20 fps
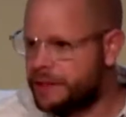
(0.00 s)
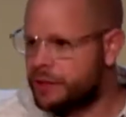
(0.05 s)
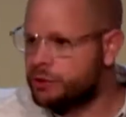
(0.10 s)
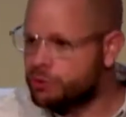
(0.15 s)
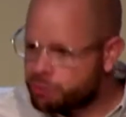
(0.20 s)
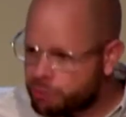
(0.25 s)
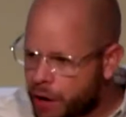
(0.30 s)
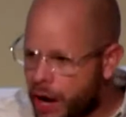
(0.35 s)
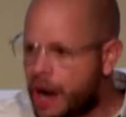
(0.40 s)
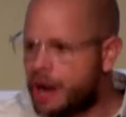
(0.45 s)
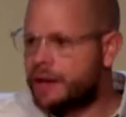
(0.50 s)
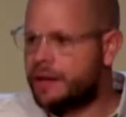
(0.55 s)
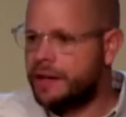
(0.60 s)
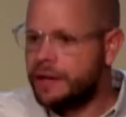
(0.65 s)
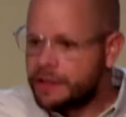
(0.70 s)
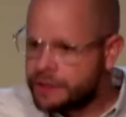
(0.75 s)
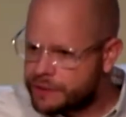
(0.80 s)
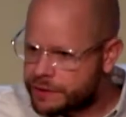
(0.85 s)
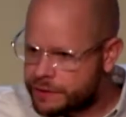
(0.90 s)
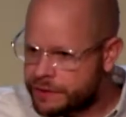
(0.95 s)
that the
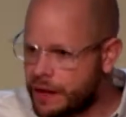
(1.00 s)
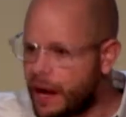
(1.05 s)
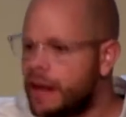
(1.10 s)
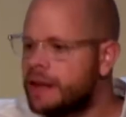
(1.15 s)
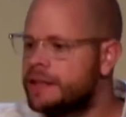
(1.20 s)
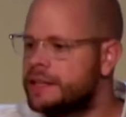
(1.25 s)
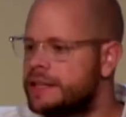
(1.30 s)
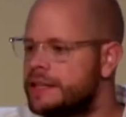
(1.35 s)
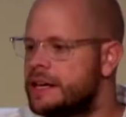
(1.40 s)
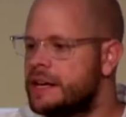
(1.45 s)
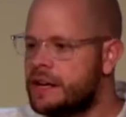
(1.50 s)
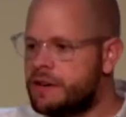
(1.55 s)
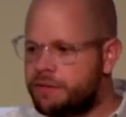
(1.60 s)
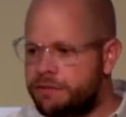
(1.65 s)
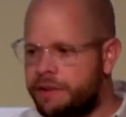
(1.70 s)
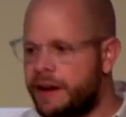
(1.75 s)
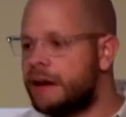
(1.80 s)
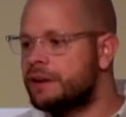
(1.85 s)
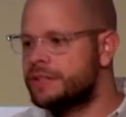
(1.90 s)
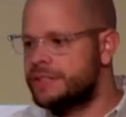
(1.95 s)
rock-solid
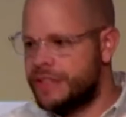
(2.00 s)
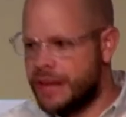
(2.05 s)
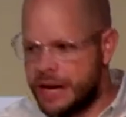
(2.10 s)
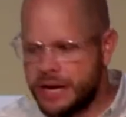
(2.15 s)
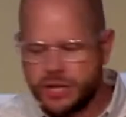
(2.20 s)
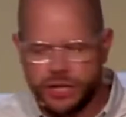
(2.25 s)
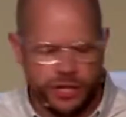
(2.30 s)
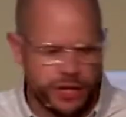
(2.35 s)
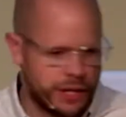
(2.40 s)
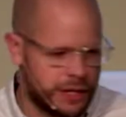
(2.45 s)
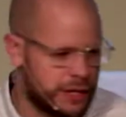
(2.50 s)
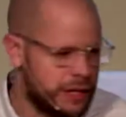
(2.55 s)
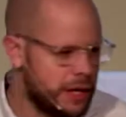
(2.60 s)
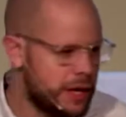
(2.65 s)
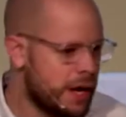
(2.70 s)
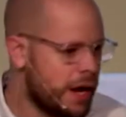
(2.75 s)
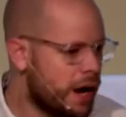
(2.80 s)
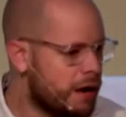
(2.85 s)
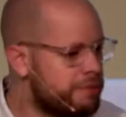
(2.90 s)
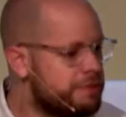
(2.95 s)
foundation
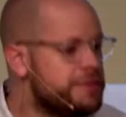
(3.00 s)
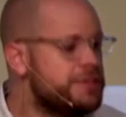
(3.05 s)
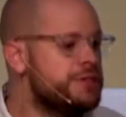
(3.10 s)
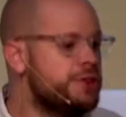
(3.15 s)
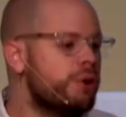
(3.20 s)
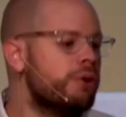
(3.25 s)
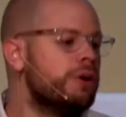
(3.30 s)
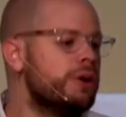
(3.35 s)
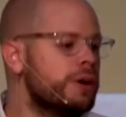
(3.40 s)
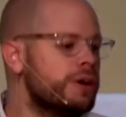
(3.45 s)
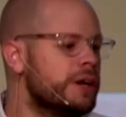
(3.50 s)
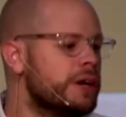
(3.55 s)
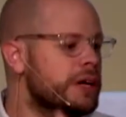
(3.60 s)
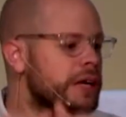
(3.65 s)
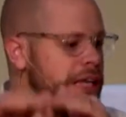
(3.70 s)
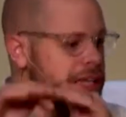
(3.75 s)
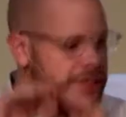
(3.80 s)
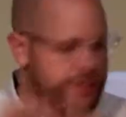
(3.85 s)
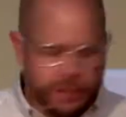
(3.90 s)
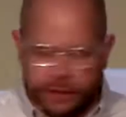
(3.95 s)
of your
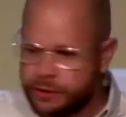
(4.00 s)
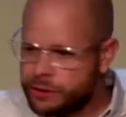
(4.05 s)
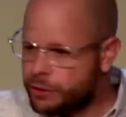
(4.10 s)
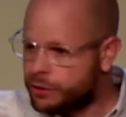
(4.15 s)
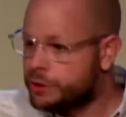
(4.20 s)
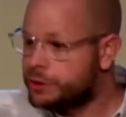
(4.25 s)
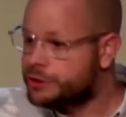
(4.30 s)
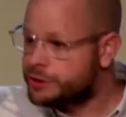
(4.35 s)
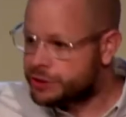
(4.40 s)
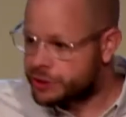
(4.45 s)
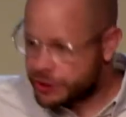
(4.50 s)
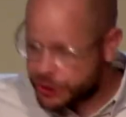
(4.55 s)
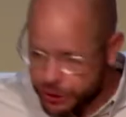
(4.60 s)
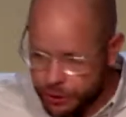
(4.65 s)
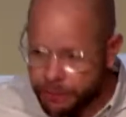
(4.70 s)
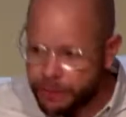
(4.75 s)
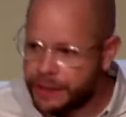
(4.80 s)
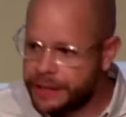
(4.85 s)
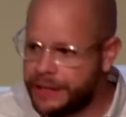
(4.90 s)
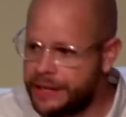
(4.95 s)
eternal
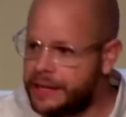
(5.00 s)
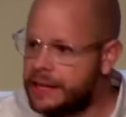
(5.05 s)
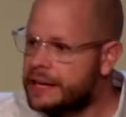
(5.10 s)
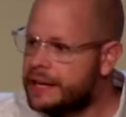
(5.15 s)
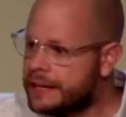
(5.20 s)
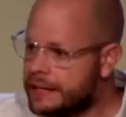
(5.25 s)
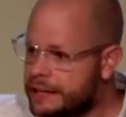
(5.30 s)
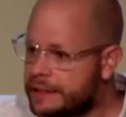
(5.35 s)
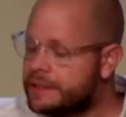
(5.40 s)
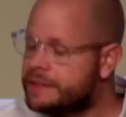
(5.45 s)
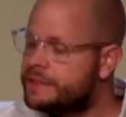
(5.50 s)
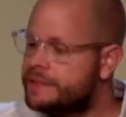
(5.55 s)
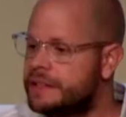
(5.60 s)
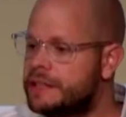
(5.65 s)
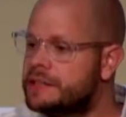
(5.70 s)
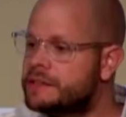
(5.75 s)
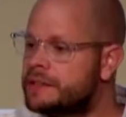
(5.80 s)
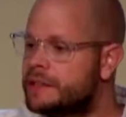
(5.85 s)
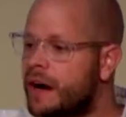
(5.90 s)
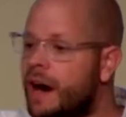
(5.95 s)
security is
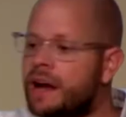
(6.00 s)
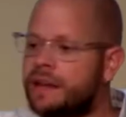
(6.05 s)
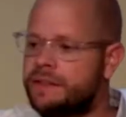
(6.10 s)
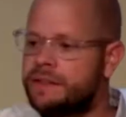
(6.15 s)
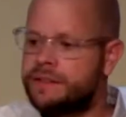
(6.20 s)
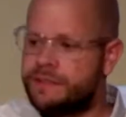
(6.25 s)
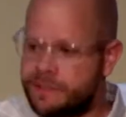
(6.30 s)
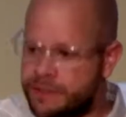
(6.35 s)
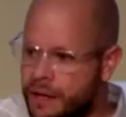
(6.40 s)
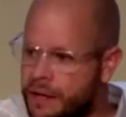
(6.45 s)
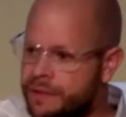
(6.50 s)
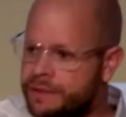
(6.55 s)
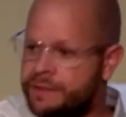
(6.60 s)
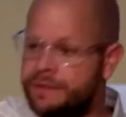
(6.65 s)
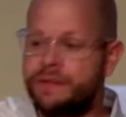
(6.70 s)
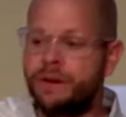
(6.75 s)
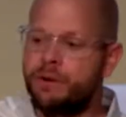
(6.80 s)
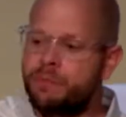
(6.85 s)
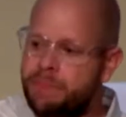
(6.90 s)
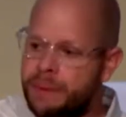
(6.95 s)
in God the
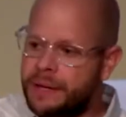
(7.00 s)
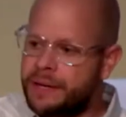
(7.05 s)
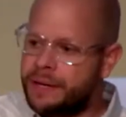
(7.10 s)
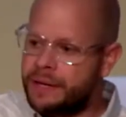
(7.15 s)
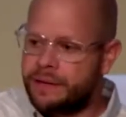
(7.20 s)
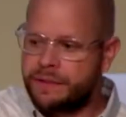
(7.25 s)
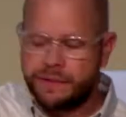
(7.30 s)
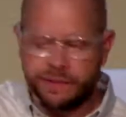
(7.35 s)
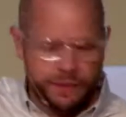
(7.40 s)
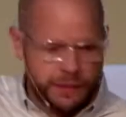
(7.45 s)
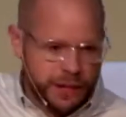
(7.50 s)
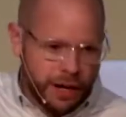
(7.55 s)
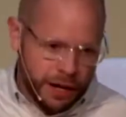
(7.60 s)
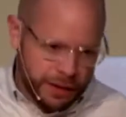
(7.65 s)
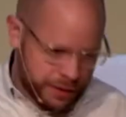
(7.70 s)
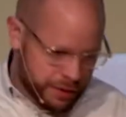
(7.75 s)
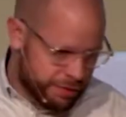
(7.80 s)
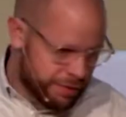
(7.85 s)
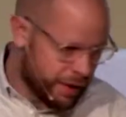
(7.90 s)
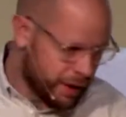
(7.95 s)
Son's obedience to
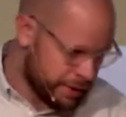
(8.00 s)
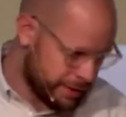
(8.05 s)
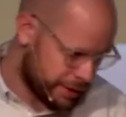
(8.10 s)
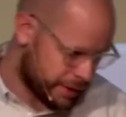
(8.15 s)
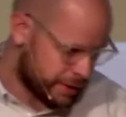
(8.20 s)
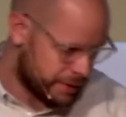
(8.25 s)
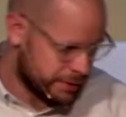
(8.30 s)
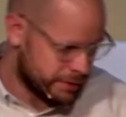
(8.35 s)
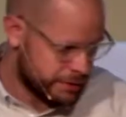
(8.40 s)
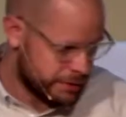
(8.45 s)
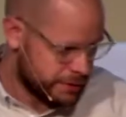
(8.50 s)
God the Father.